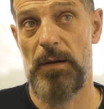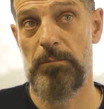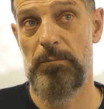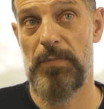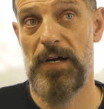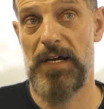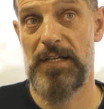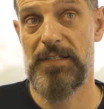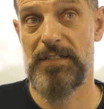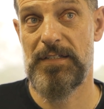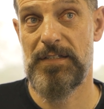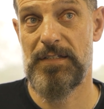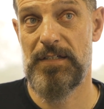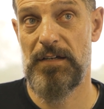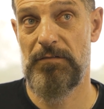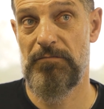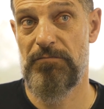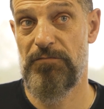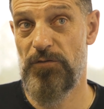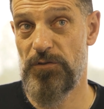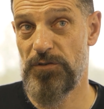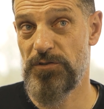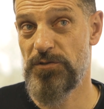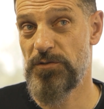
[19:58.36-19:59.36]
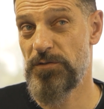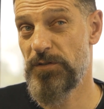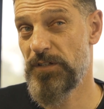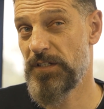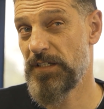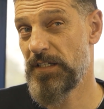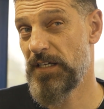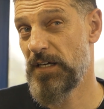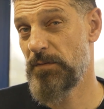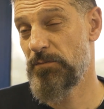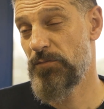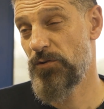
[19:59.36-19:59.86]
but
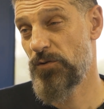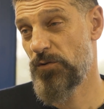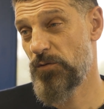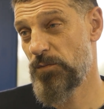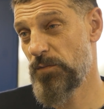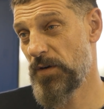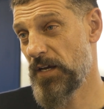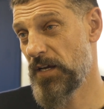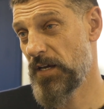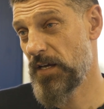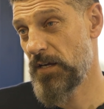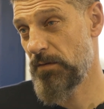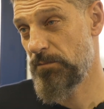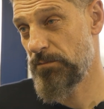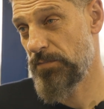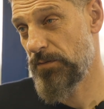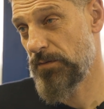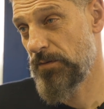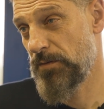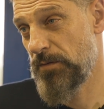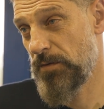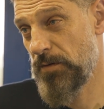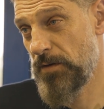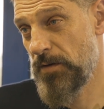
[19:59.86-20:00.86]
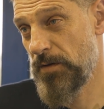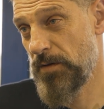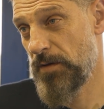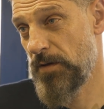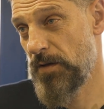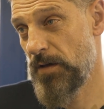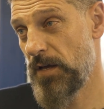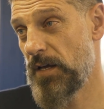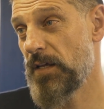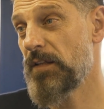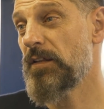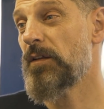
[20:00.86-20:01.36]
unfortunately I broke my hip
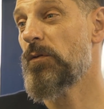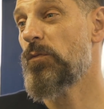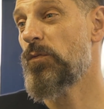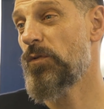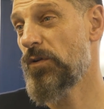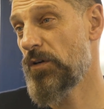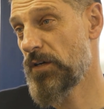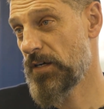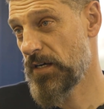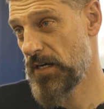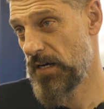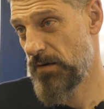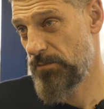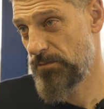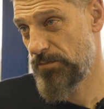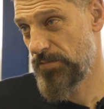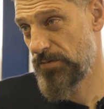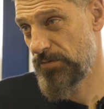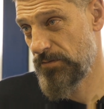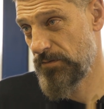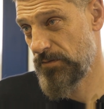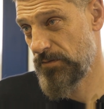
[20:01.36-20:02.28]
in the World Cup